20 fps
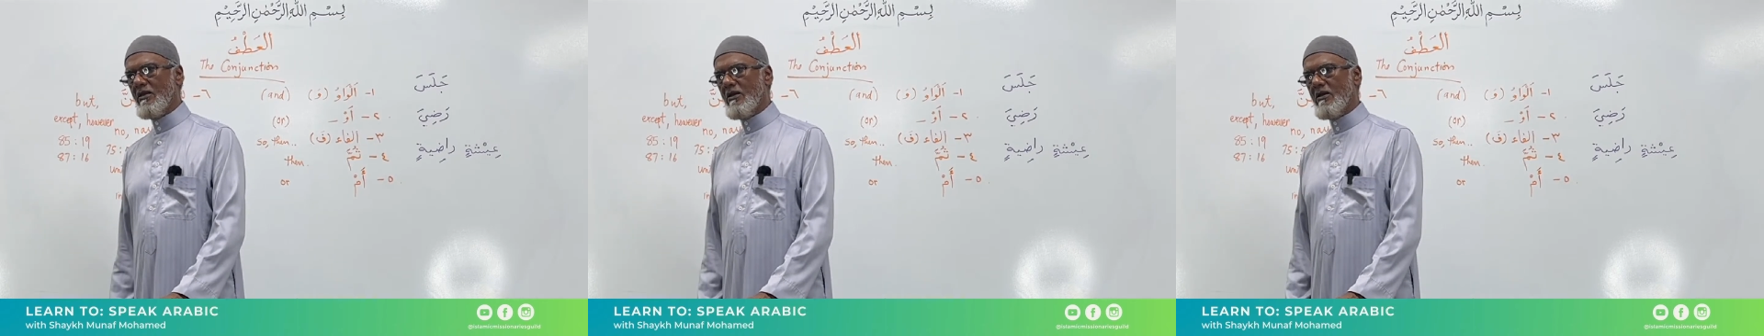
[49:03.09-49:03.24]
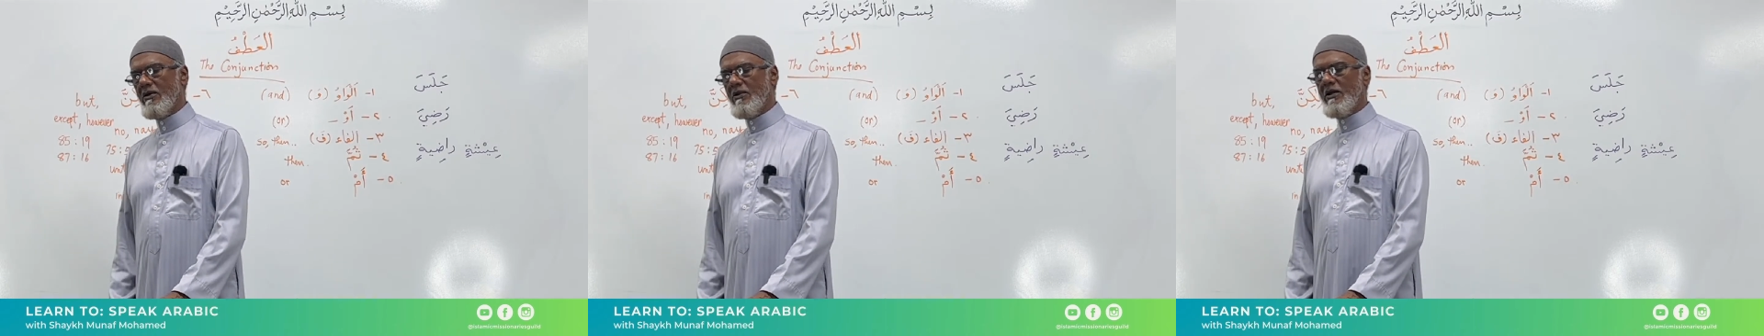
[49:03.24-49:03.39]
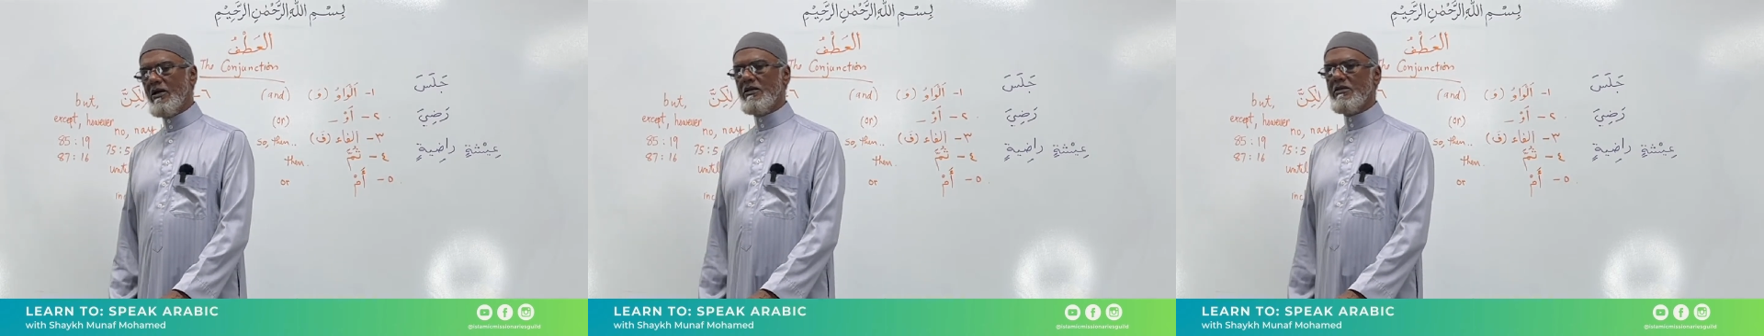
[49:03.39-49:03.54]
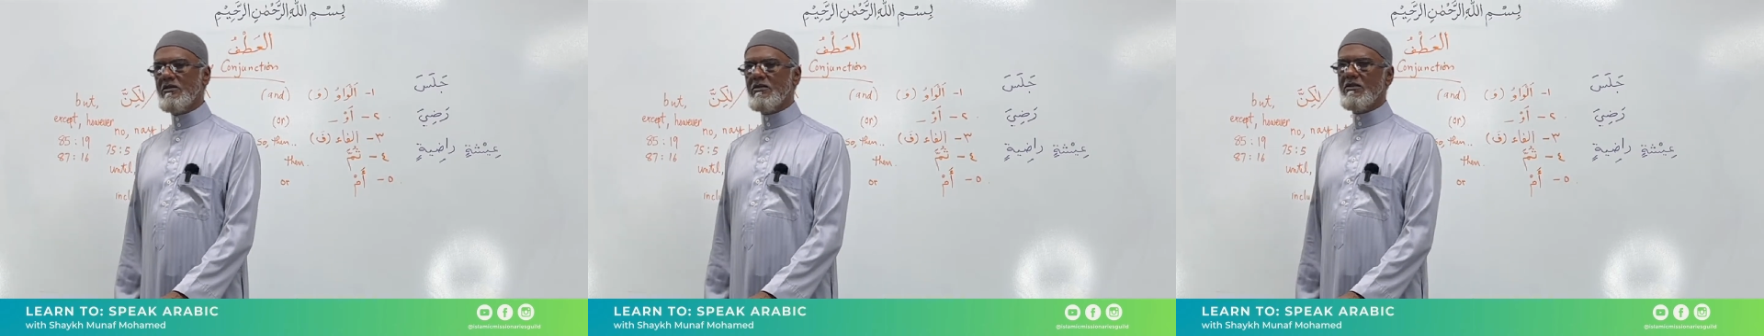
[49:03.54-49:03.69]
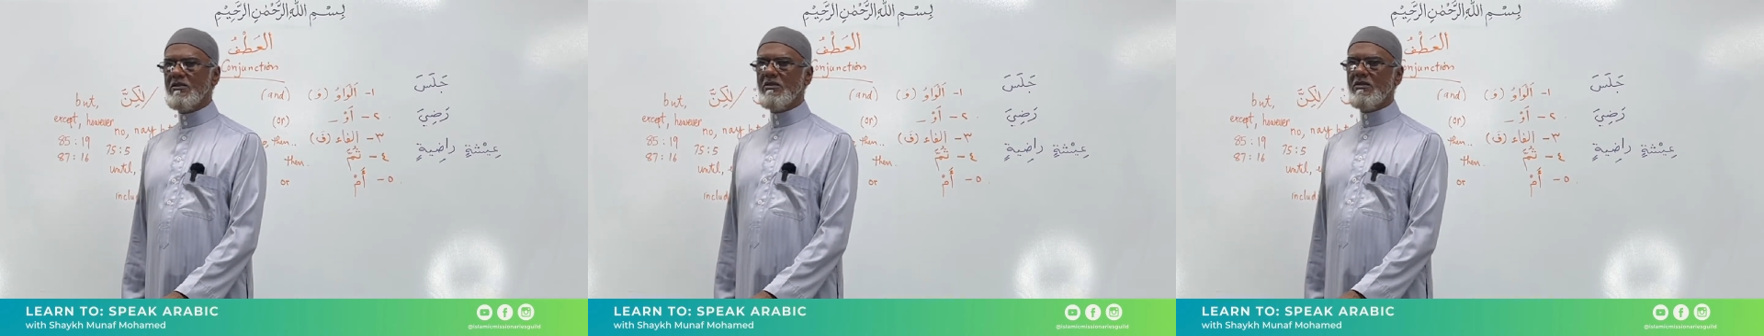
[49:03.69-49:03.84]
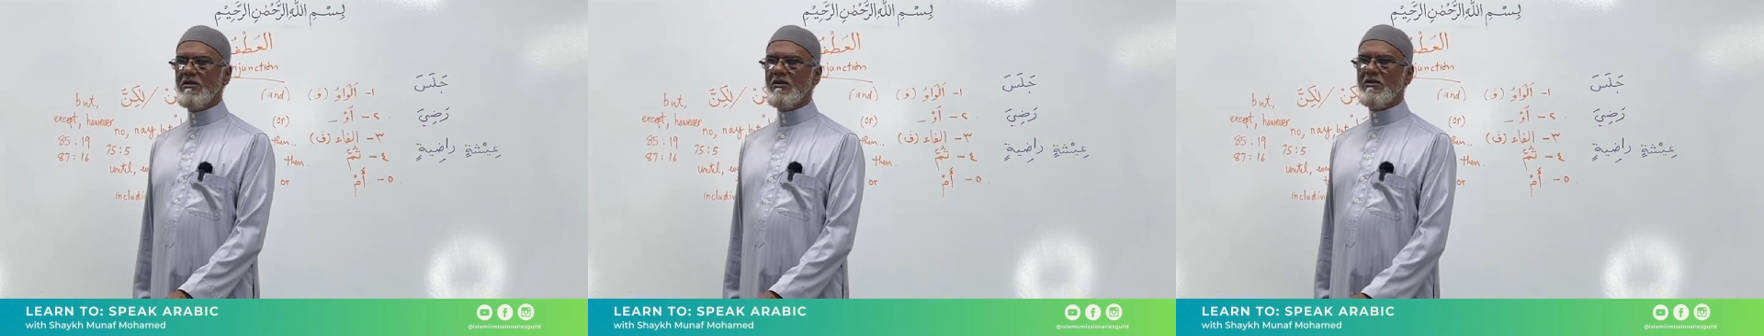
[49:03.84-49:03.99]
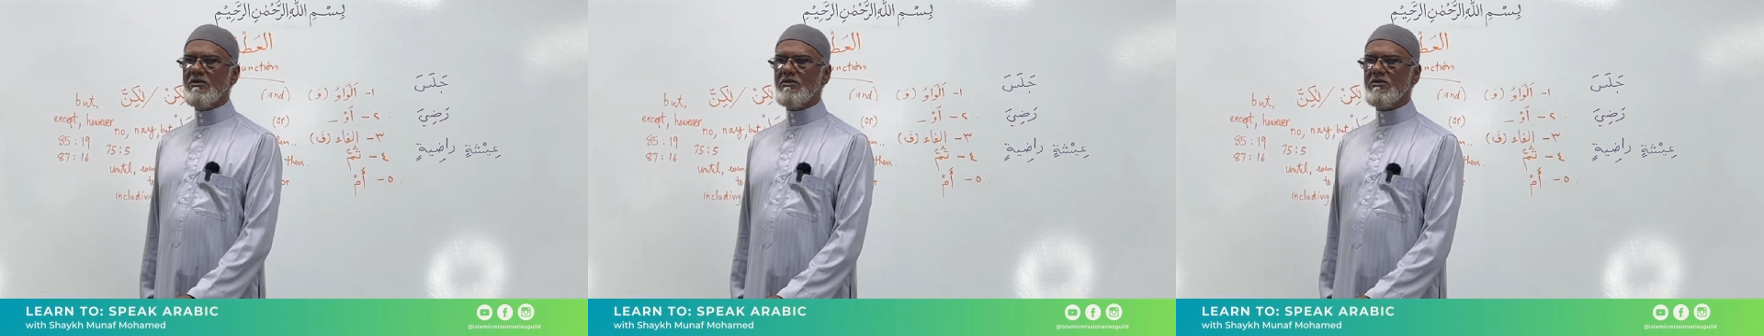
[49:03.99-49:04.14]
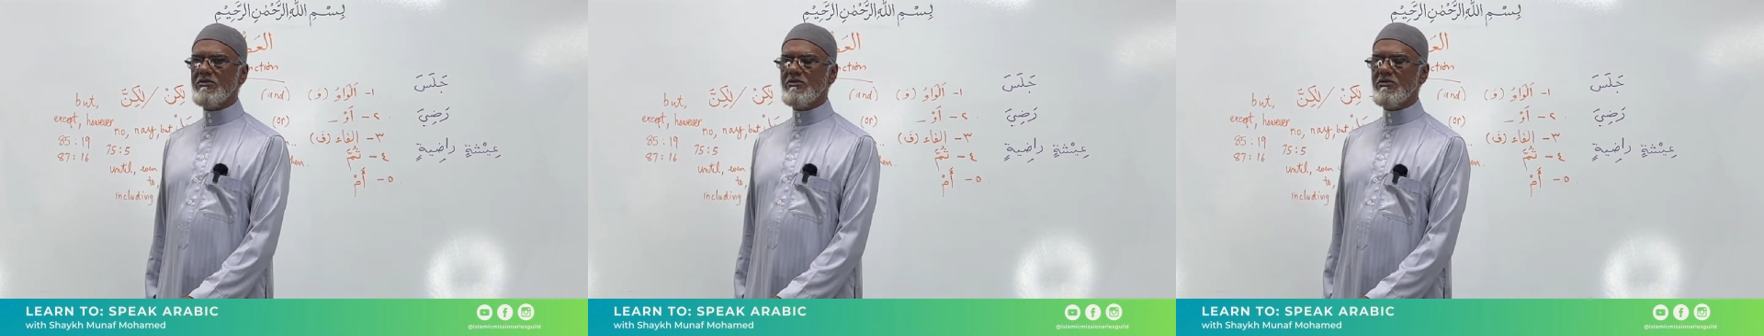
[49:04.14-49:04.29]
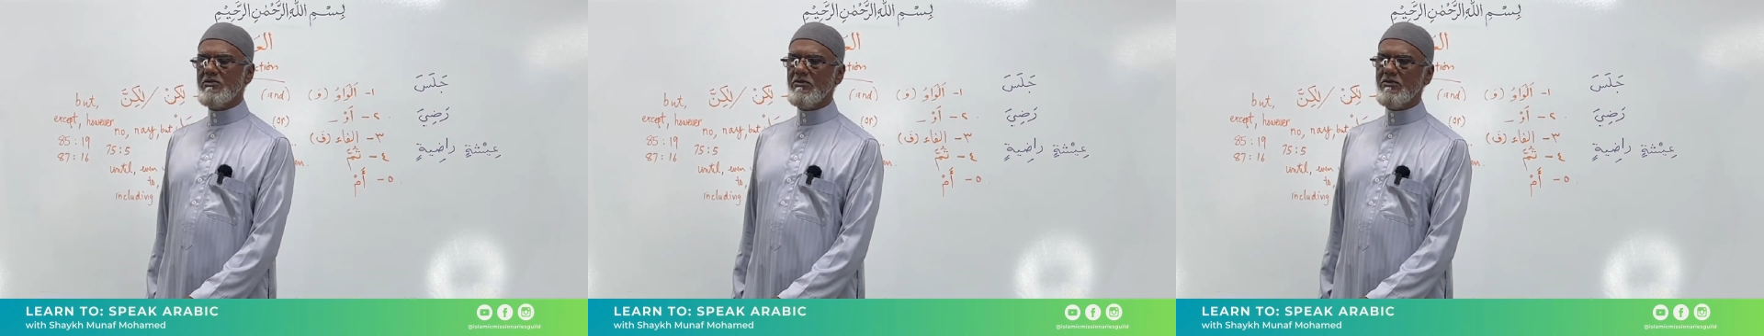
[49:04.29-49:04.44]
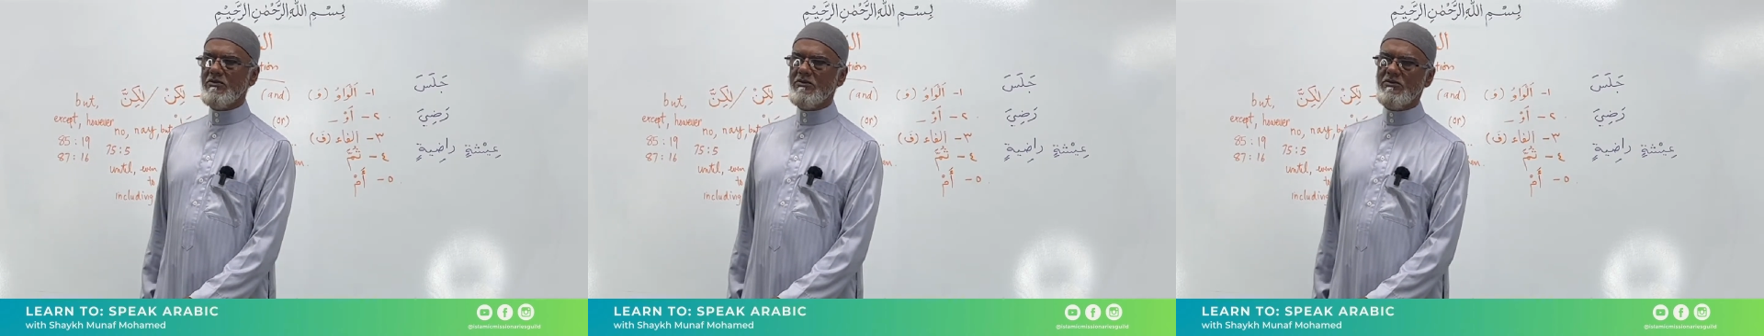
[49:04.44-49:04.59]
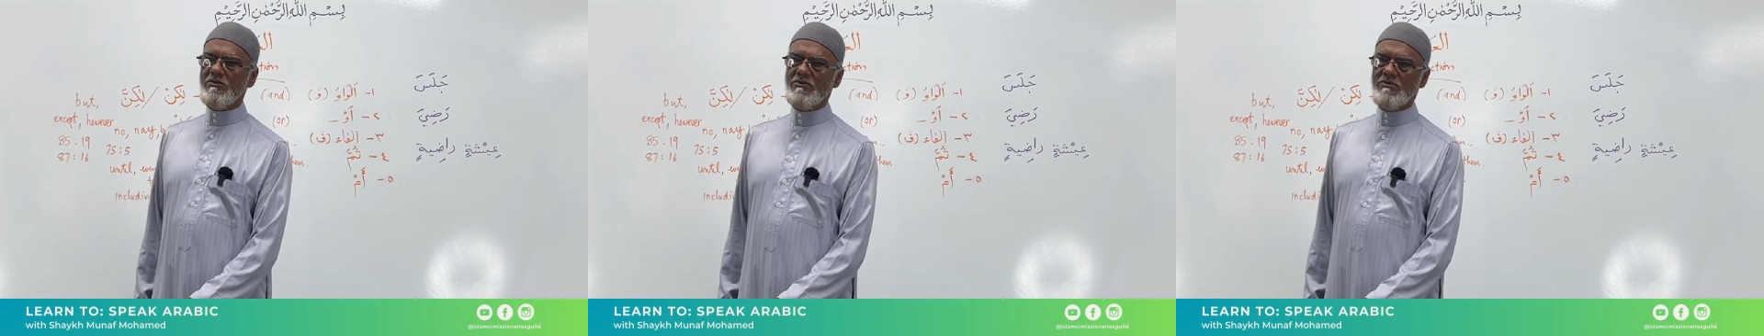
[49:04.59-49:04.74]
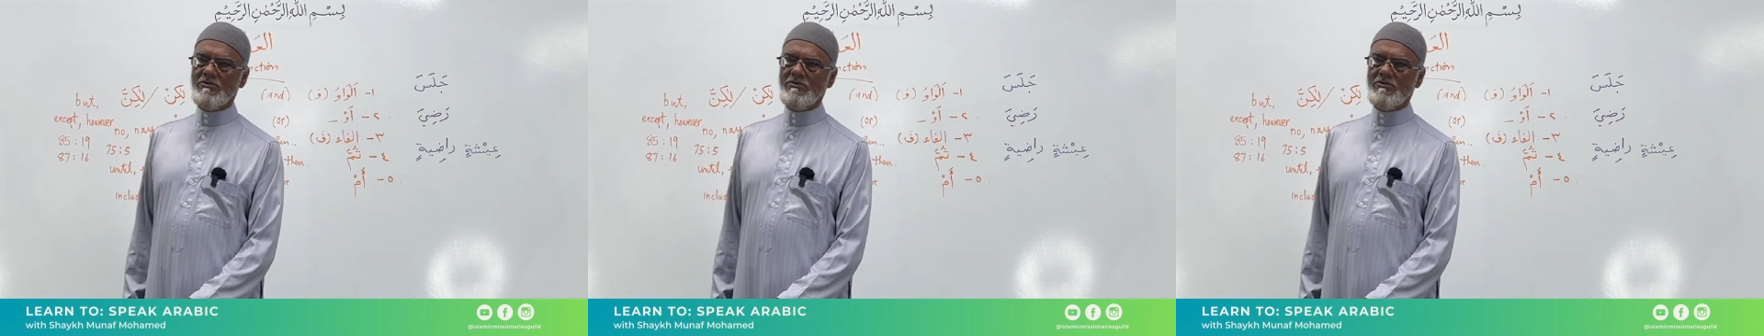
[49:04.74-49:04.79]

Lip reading: All right? So